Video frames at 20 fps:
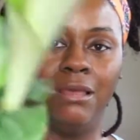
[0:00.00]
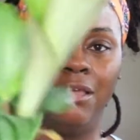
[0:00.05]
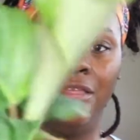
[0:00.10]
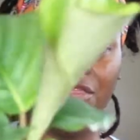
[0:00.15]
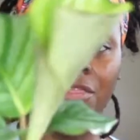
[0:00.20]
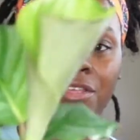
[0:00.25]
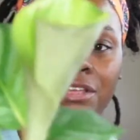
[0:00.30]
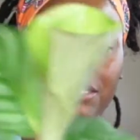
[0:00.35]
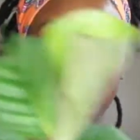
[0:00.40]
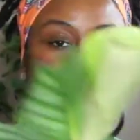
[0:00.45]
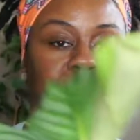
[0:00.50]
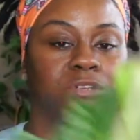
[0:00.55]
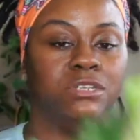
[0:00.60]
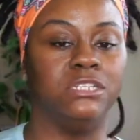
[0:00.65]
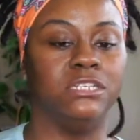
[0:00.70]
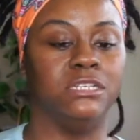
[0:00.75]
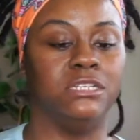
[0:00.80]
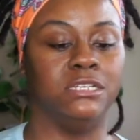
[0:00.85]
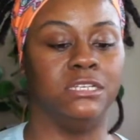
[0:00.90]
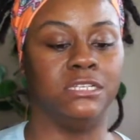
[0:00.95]
This one
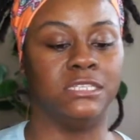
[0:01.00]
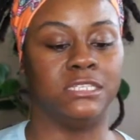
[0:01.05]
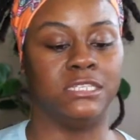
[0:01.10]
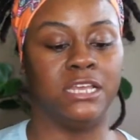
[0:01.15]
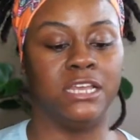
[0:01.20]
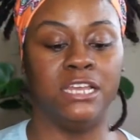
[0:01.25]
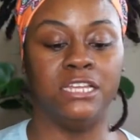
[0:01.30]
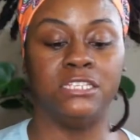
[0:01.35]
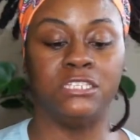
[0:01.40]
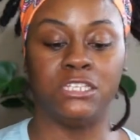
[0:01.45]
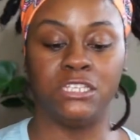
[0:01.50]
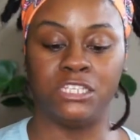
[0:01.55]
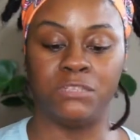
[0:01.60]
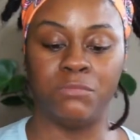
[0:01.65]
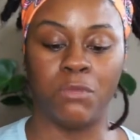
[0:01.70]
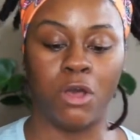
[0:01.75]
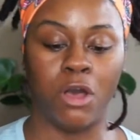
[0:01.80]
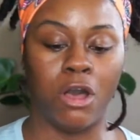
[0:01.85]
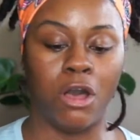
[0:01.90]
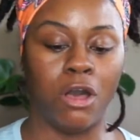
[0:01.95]
it's
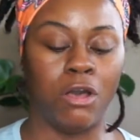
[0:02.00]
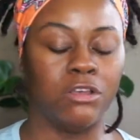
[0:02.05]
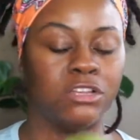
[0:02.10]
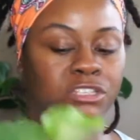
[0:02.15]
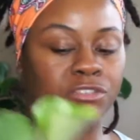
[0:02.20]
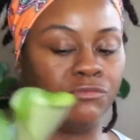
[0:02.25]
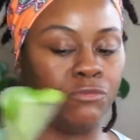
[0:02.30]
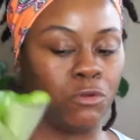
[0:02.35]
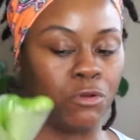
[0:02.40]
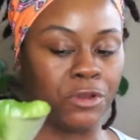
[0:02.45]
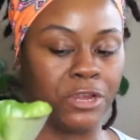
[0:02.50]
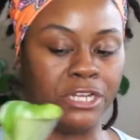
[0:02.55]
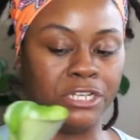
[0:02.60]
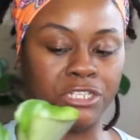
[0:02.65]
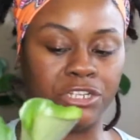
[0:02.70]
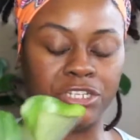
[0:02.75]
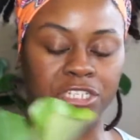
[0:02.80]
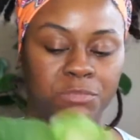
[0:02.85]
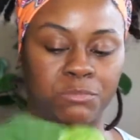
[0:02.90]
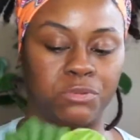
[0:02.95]
it's 4
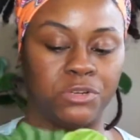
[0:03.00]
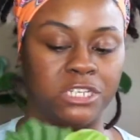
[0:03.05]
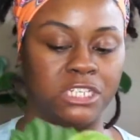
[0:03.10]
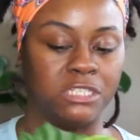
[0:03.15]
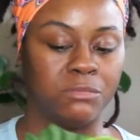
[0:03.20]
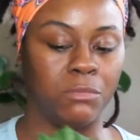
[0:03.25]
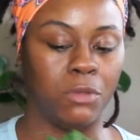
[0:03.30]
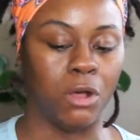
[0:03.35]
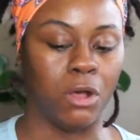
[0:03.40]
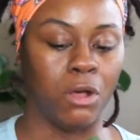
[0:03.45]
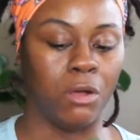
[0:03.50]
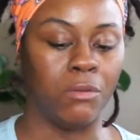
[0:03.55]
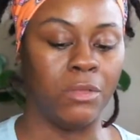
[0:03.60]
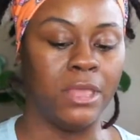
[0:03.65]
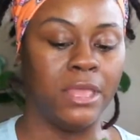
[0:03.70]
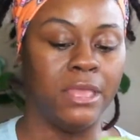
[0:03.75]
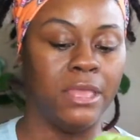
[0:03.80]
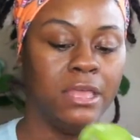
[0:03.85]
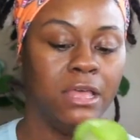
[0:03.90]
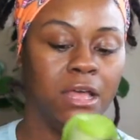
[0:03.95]
inches, it's pretty small.
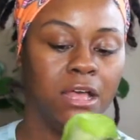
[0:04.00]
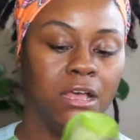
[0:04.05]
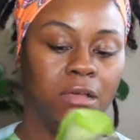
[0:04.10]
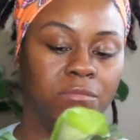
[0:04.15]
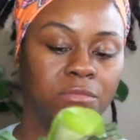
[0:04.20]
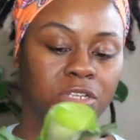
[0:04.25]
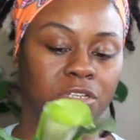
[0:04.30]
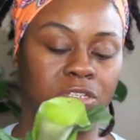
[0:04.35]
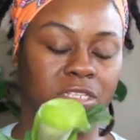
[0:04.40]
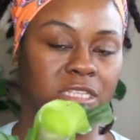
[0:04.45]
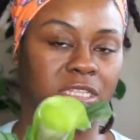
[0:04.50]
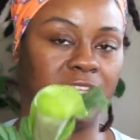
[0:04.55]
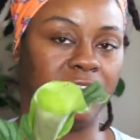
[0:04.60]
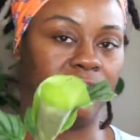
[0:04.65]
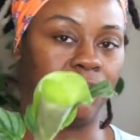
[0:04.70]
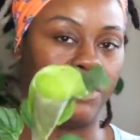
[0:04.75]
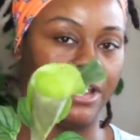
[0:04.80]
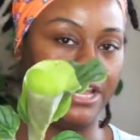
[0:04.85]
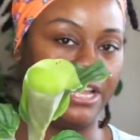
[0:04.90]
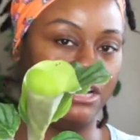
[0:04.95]
This
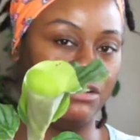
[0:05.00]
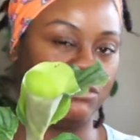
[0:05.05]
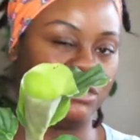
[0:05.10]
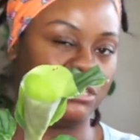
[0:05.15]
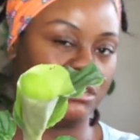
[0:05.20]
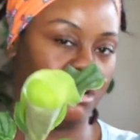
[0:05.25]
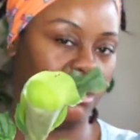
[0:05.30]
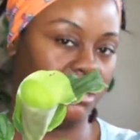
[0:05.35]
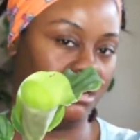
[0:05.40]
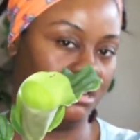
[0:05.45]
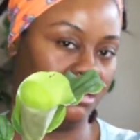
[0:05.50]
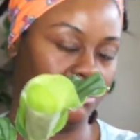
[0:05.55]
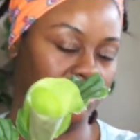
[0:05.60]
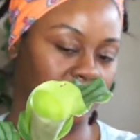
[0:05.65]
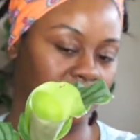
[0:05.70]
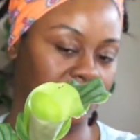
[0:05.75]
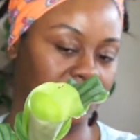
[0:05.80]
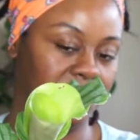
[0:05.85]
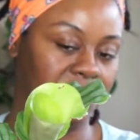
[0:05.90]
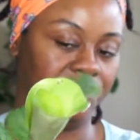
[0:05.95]
leaf right here is kind of
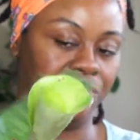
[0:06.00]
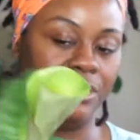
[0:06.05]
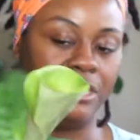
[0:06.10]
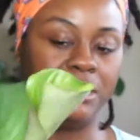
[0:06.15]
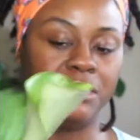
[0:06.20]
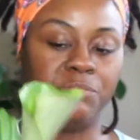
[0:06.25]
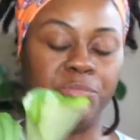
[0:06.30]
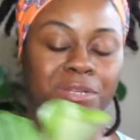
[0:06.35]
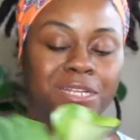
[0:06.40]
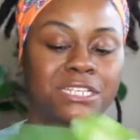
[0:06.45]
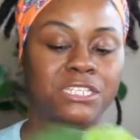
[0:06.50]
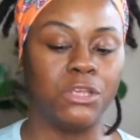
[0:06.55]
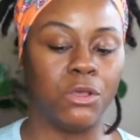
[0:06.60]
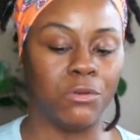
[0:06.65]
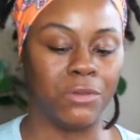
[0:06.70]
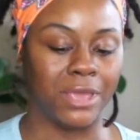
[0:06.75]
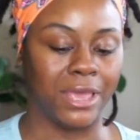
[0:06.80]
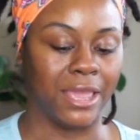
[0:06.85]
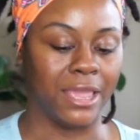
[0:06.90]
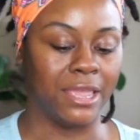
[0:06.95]
on the fence, but it's
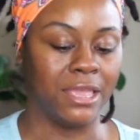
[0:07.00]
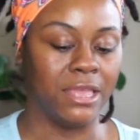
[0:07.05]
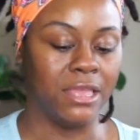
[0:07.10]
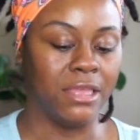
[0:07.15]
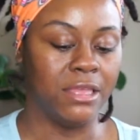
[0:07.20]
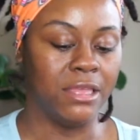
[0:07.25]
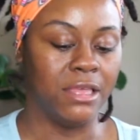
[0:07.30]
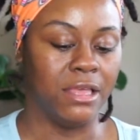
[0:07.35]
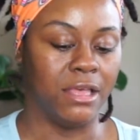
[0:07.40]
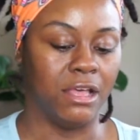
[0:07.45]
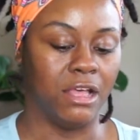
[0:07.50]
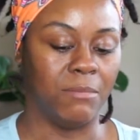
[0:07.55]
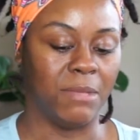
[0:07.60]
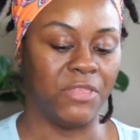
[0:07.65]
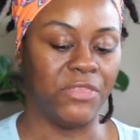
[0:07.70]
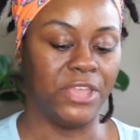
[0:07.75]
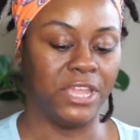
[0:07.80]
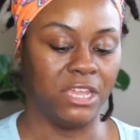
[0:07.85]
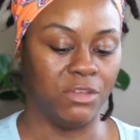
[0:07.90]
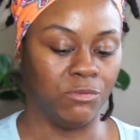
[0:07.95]
okay. I
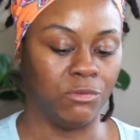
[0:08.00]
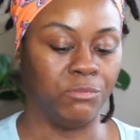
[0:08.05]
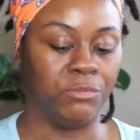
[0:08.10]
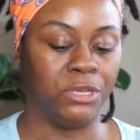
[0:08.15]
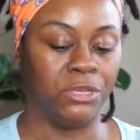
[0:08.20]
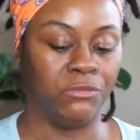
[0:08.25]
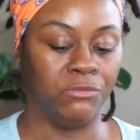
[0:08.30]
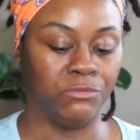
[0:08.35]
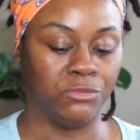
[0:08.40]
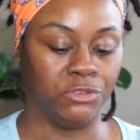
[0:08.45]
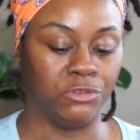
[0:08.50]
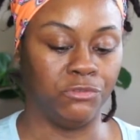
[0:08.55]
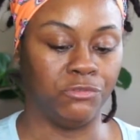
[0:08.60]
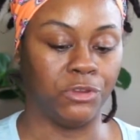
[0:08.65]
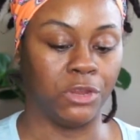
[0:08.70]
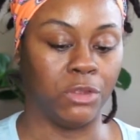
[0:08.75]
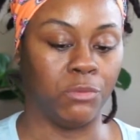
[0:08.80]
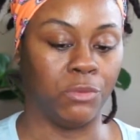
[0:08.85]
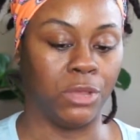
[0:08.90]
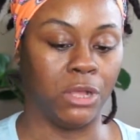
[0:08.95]
think it will do
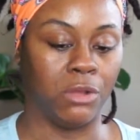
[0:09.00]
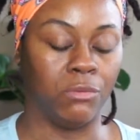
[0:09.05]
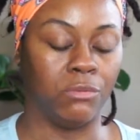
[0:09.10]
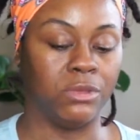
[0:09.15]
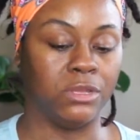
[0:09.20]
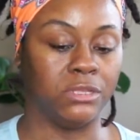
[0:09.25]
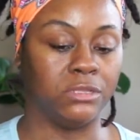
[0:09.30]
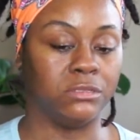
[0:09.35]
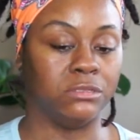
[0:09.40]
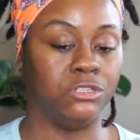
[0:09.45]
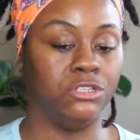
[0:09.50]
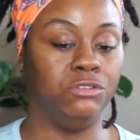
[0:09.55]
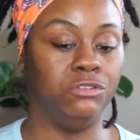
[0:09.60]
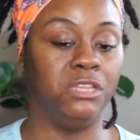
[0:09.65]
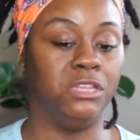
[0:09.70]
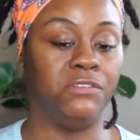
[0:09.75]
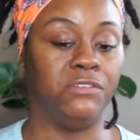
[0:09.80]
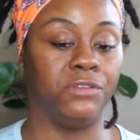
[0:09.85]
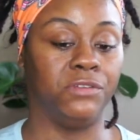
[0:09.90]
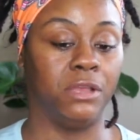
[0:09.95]
very well. New
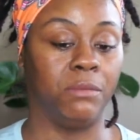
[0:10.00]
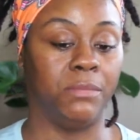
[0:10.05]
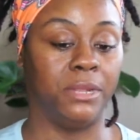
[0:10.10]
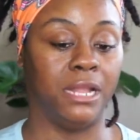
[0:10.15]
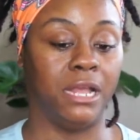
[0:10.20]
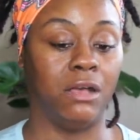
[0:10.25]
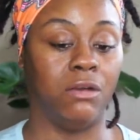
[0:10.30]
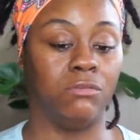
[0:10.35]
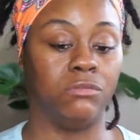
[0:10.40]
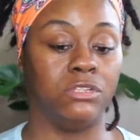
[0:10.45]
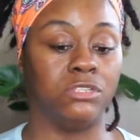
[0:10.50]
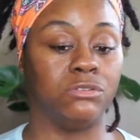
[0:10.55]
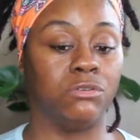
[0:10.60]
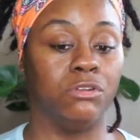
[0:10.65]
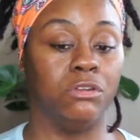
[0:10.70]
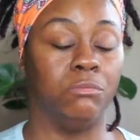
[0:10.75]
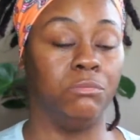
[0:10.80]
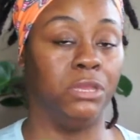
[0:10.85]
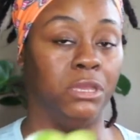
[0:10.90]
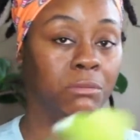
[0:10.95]
leaf coming out, it's going
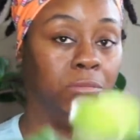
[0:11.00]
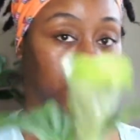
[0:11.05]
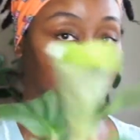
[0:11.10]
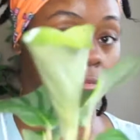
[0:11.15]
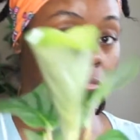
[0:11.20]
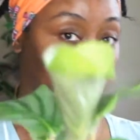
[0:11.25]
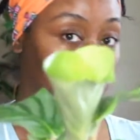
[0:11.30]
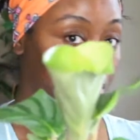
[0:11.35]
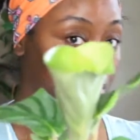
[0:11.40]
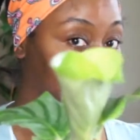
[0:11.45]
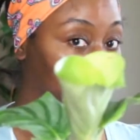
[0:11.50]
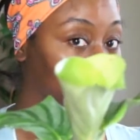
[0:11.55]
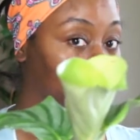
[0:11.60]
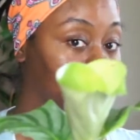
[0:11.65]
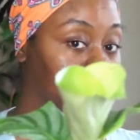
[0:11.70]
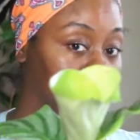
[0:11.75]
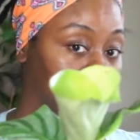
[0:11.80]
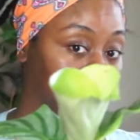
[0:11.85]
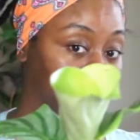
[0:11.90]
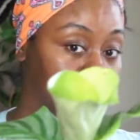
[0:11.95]
to be really,
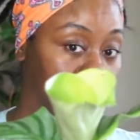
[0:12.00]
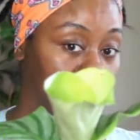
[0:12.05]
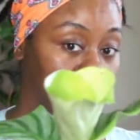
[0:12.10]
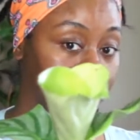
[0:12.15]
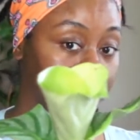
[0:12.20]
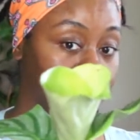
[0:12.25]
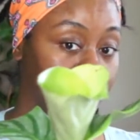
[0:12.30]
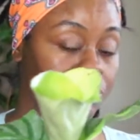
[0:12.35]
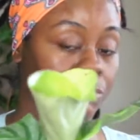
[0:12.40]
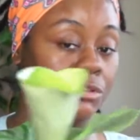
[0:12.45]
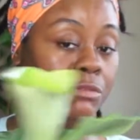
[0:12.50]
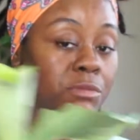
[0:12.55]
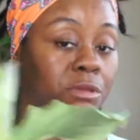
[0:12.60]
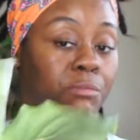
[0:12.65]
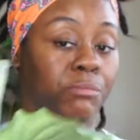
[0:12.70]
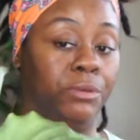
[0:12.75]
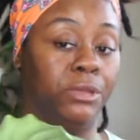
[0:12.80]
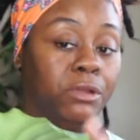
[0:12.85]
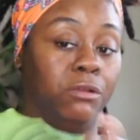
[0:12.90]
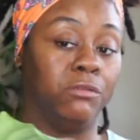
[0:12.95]
really big. It's going to be
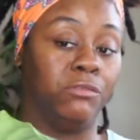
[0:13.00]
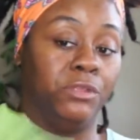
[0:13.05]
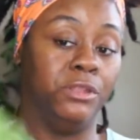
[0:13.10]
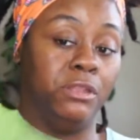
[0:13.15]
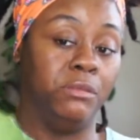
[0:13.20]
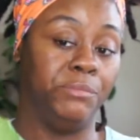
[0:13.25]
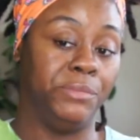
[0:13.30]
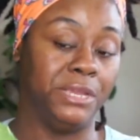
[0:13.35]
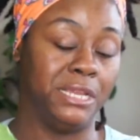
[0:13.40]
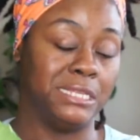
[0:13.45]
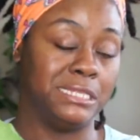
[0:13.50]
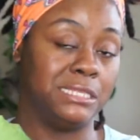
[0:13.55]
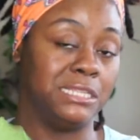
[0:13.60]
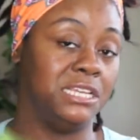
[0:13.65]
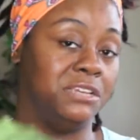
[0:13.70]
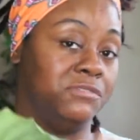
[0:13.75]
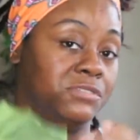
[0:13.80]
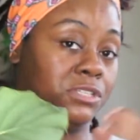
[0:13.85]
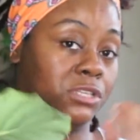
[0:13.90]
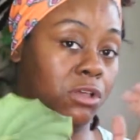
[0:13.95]
bigger than the biggest
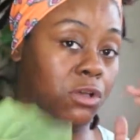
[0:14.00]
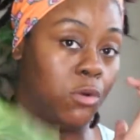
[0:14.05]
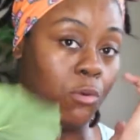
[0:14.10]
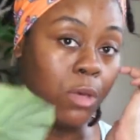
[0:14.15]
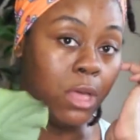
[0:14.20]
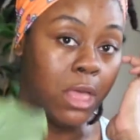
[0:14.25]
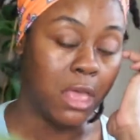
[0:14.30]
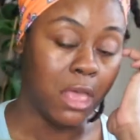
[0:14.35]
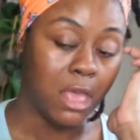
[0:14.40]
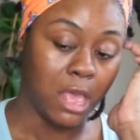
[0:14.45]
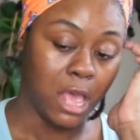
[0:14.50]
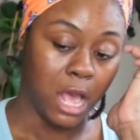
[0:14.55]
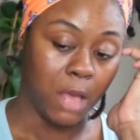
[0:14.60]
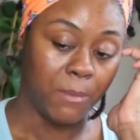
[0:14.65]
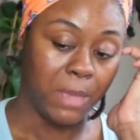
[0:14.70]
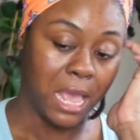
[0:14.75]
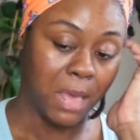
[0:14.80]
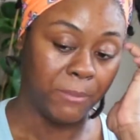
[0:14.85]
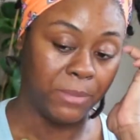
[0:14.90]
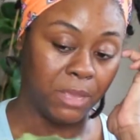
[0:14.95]
leaf, so I'm
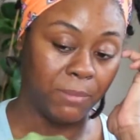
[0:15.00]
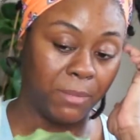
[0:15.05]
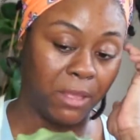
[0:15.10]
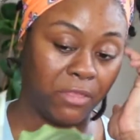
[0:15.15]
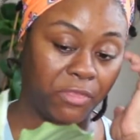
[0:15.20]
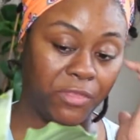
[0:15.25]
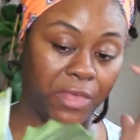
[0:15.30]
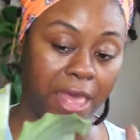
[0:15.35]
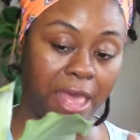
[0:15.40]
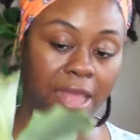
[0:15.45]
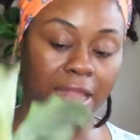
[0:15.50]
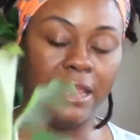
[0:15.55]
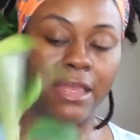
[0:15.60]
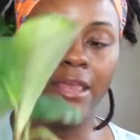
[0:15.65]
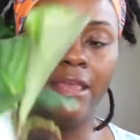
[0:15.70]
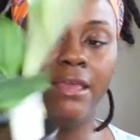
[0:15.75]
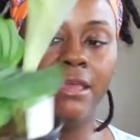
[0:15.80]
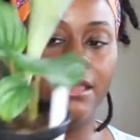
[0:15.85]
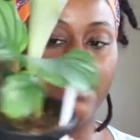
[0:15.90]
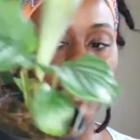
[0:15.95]
happy about that.
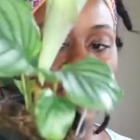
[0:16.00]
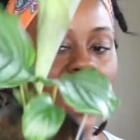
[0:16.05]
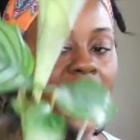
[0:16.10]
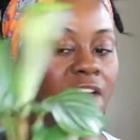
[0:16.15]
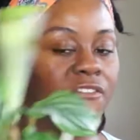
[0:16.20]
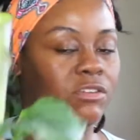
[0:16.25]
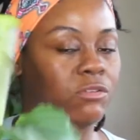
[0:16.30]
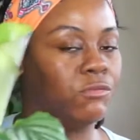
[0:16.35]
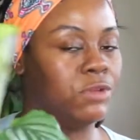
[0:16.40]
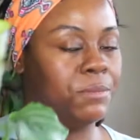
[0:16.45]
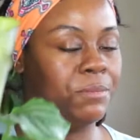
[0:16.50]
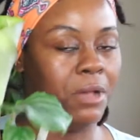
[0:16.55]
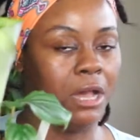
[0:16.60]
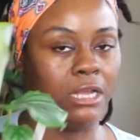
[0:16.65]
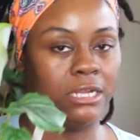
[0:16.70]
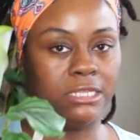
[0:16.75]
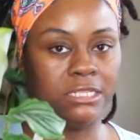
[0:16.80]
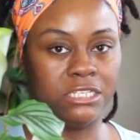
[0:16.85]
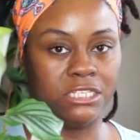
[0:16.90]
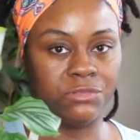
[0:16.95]
Haven't
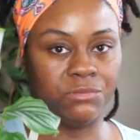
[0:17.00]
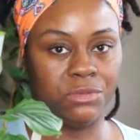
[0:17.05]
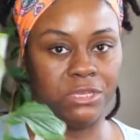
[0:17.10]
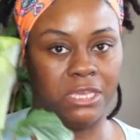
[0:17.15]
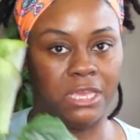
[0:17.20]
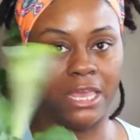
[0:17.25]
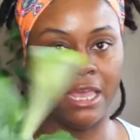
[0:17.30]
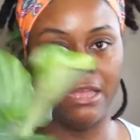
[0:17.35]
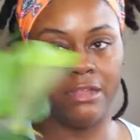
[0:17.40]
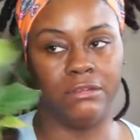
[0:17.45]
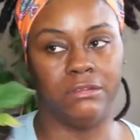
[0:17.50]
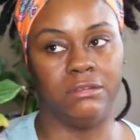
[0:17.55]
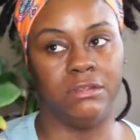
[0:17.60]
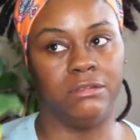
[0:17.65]
repotted this one yet.